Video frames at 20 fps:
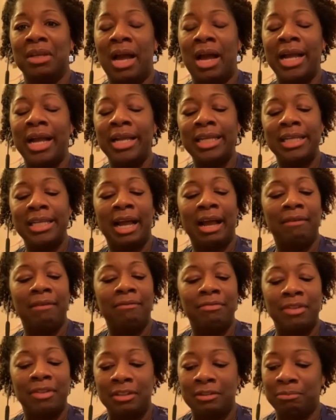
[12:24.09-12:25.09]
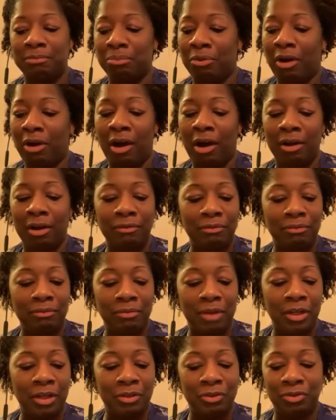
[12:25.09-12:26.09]
I can have this broad
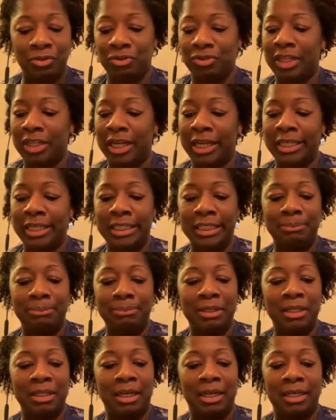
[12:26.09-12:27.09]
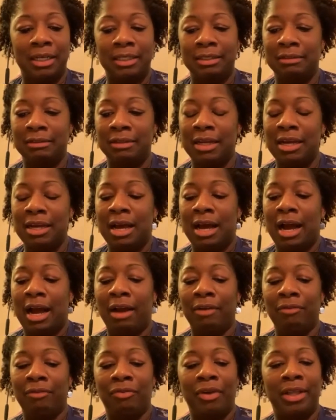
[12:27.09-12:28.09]
understanding because
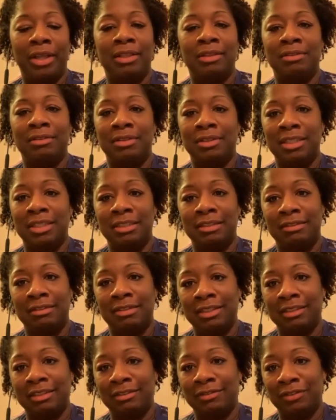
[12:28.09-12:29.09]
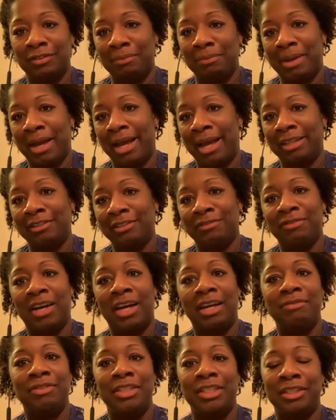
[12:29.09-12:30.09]
I've read the statistics for the past
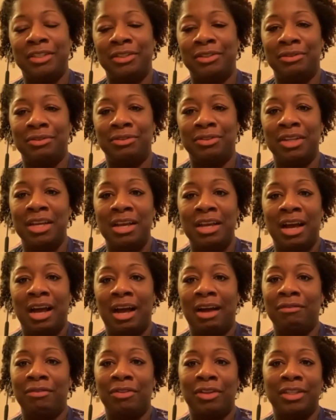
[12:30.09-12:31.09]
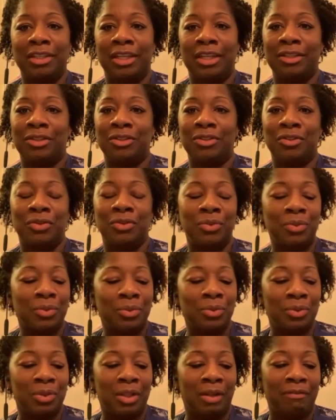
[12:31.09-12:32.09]
5 years. I've looked at the
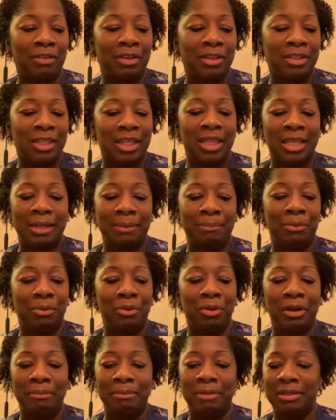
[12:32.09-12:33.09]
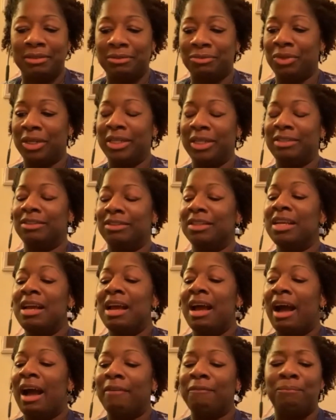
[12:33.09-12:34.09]
school. I've looked at the employment rates.
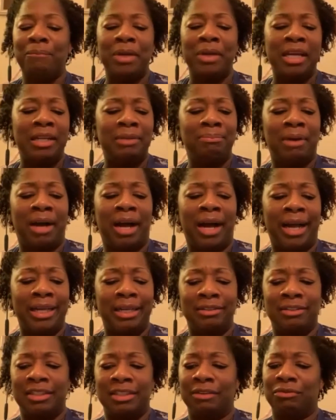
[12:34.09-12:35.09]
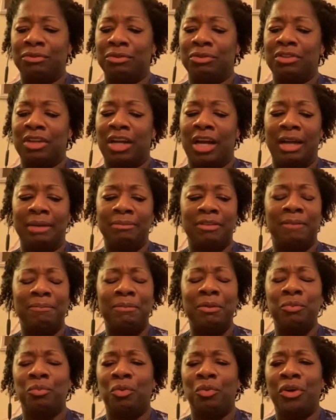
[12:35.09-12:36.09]
I've been by it several times. I've
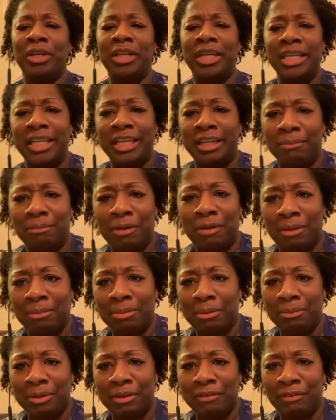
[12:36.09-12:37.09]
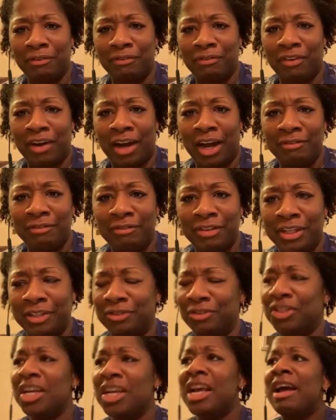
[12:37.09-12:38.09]
been working here probably for 5
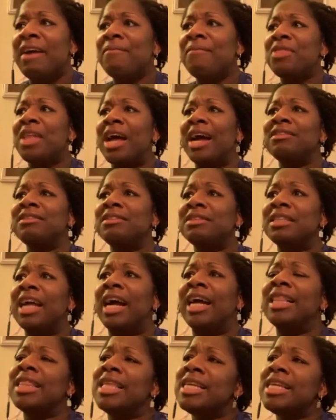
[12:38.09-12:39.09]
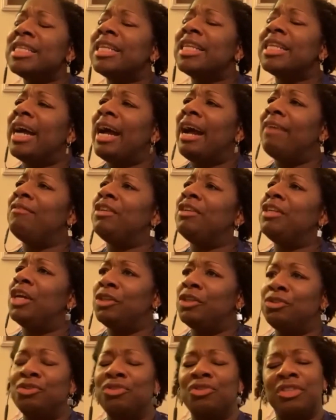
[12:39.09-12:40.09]
years. I think that I have an
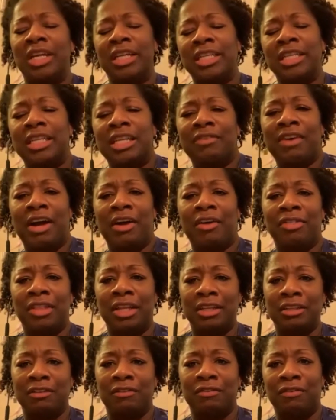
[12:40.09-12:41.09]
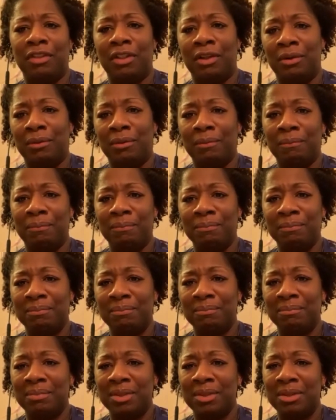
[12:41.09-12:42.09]
understanding of how things flow.
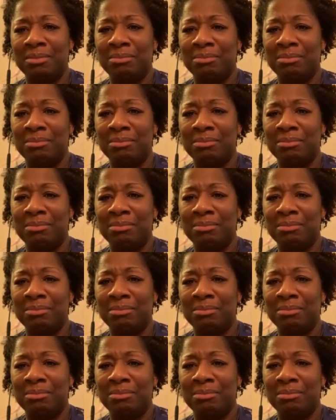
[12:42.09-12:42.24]
Mm-hmm.